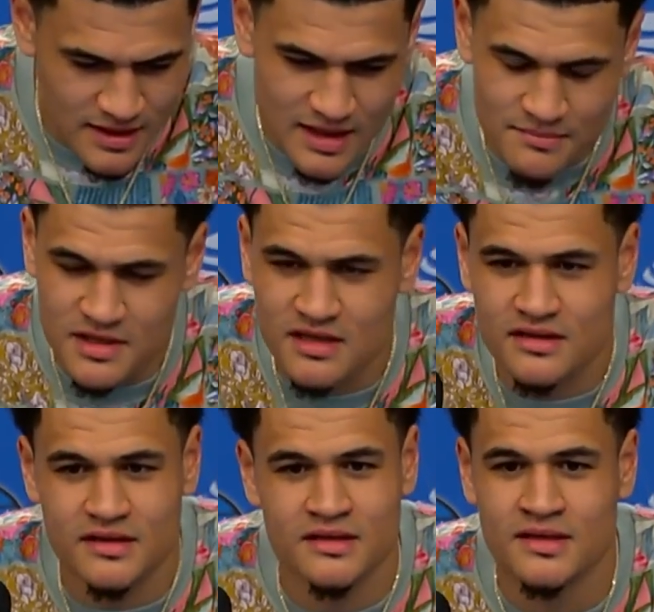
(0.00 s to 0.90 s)
I
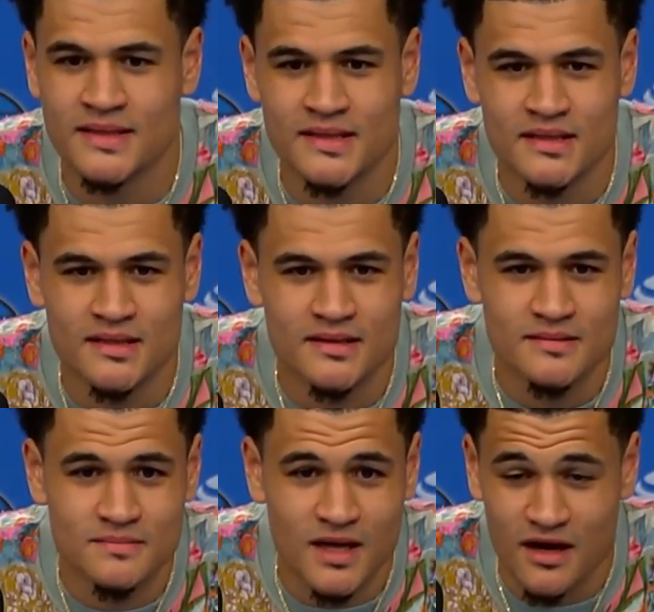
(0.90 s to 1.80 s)
mean,
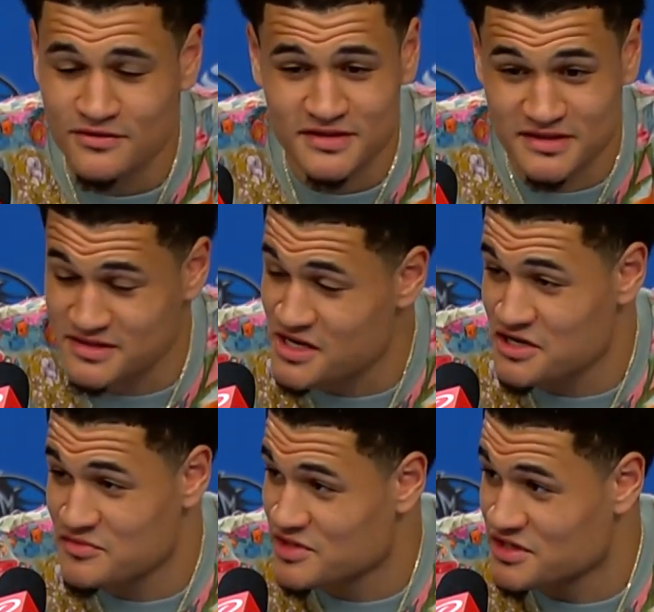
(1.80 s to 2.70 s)
obviously it's not
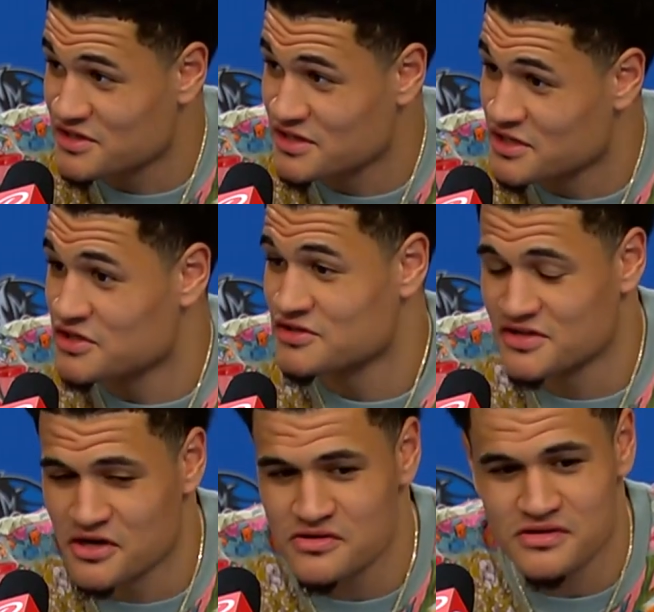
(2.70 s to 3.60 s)
going to be a good
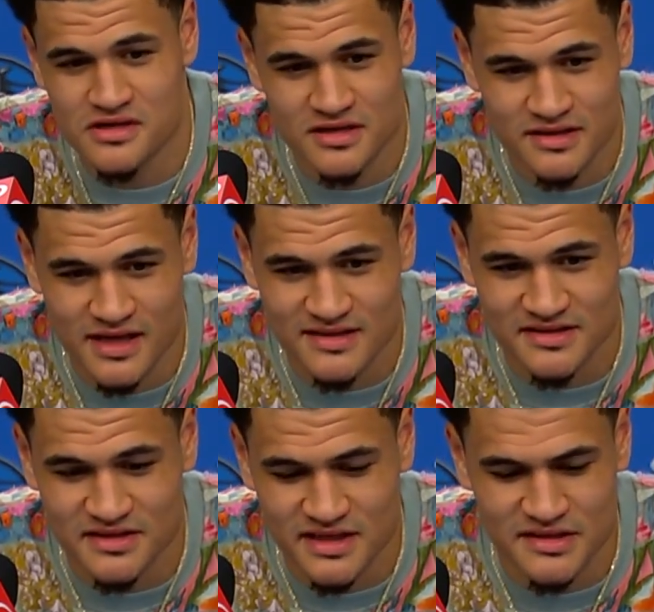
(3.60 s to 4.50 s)
tone, as
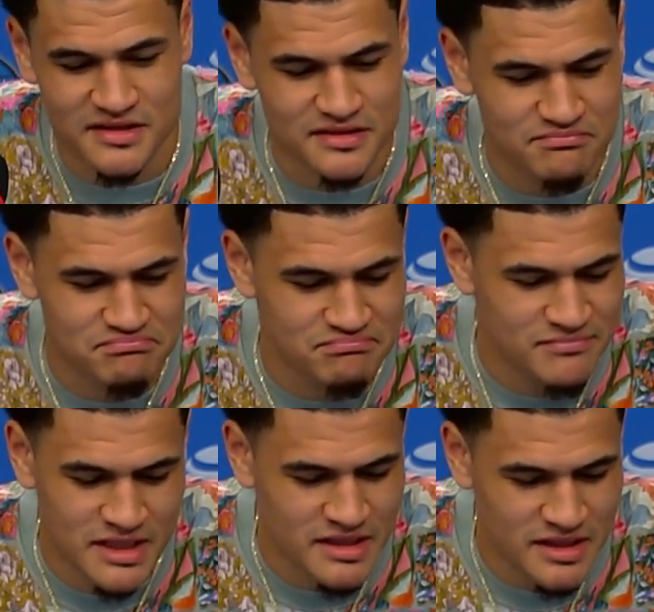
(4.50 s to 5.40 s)
it
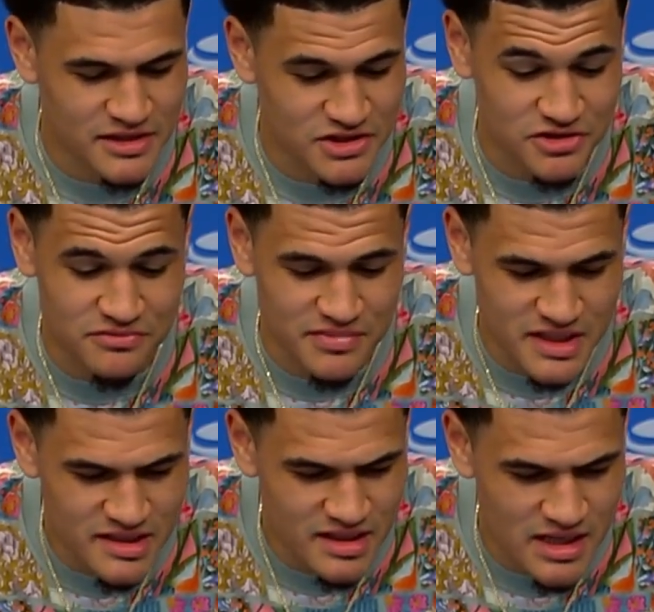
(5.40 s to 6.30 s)
shouldn't
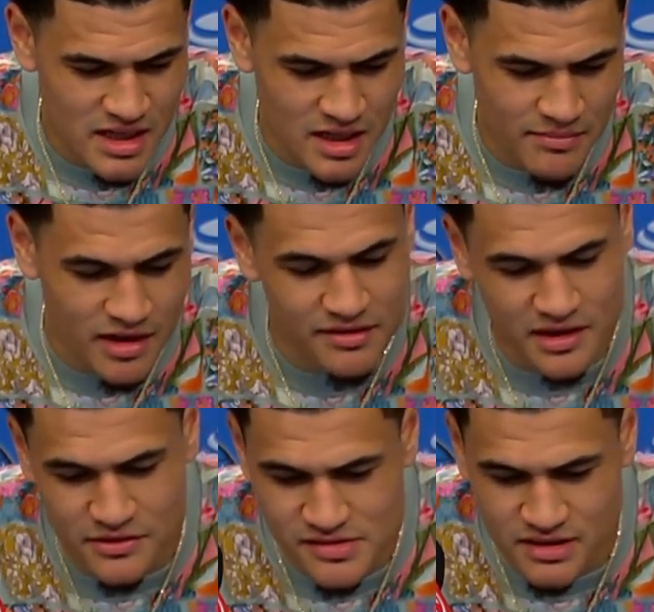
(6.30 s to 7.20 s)
be, but I
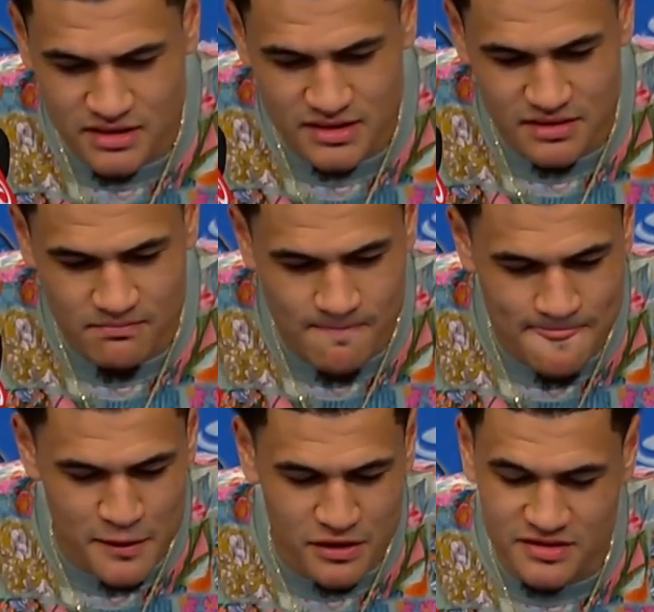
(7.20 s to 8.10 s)
think it was
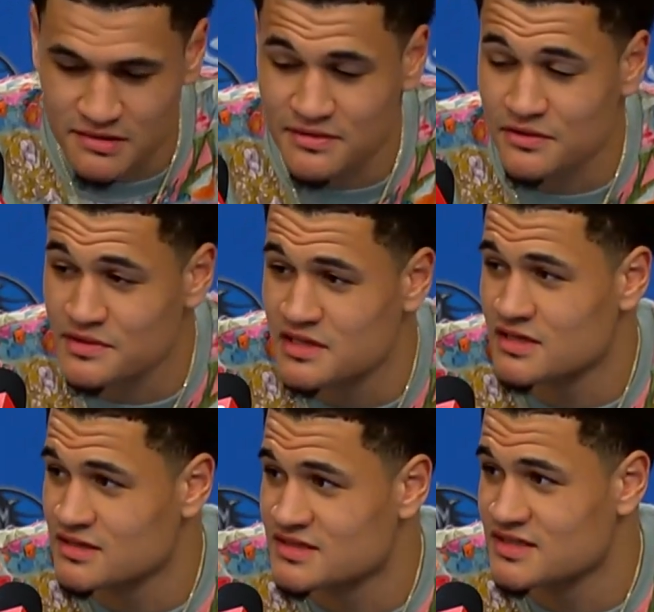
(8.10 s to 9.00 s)
you know, something we
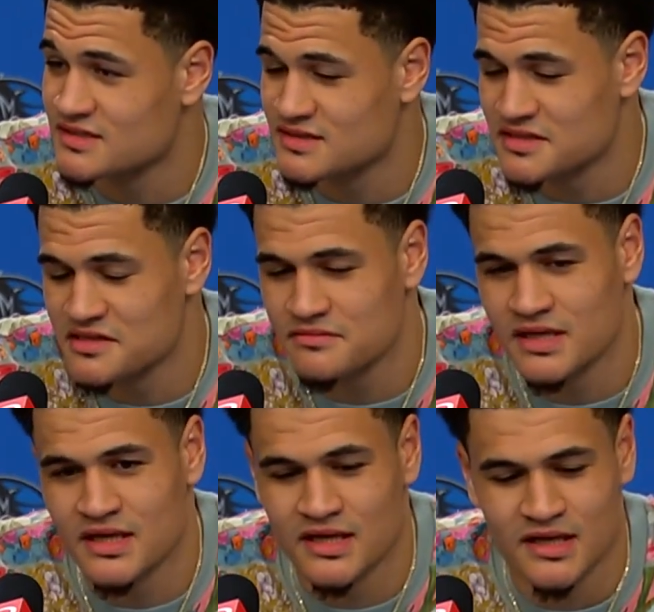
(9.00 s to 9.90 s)
needed to see as a team.
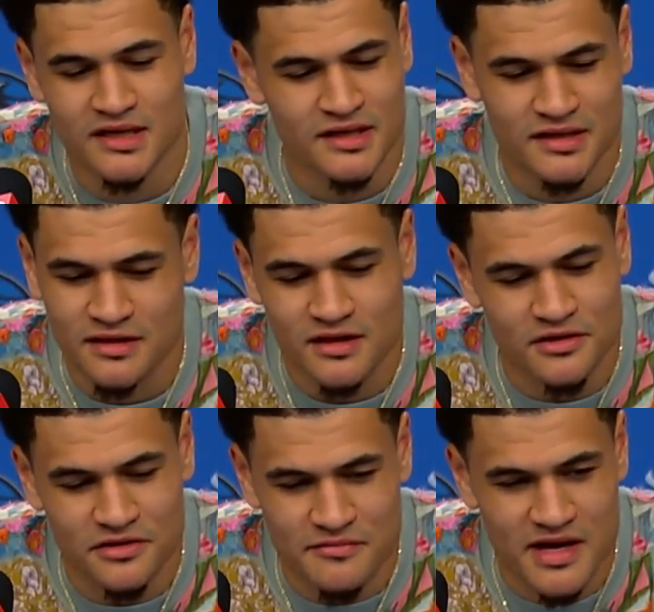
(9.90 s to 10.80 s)
You
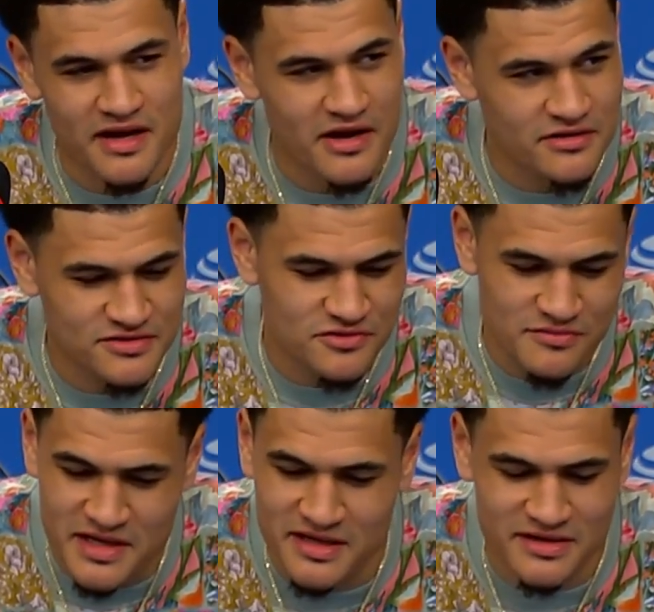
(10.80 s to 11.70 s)
know, the amount of errors we were
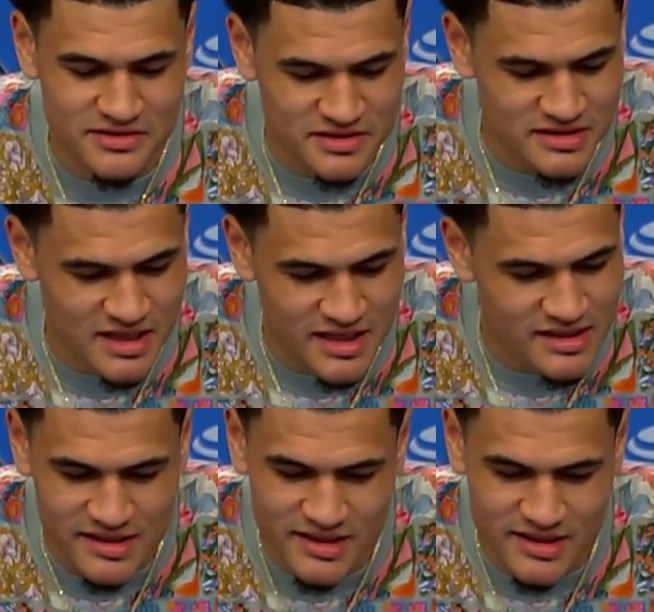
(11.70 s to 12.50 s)
making is just, like,